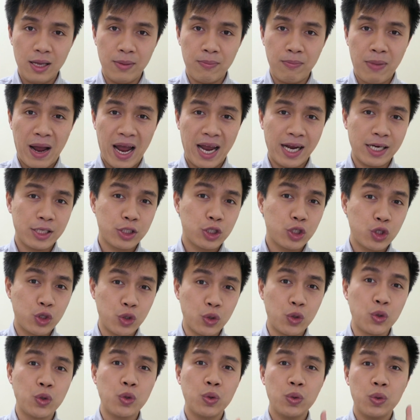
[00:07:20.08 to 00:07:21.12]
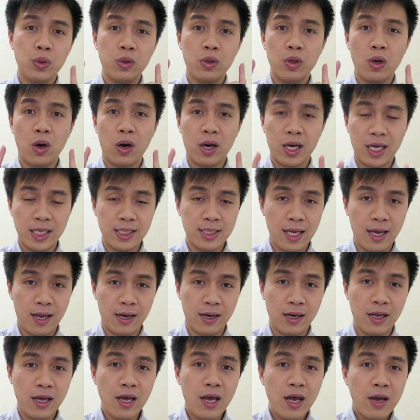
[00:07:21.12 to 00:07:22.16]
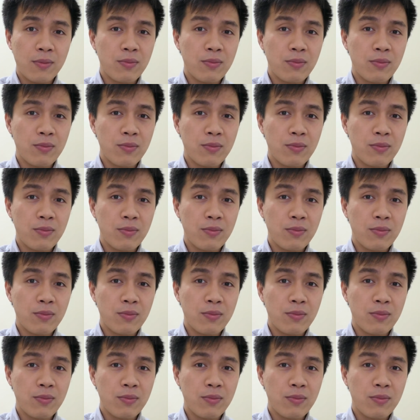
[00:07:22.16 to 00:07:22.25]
impact to your content,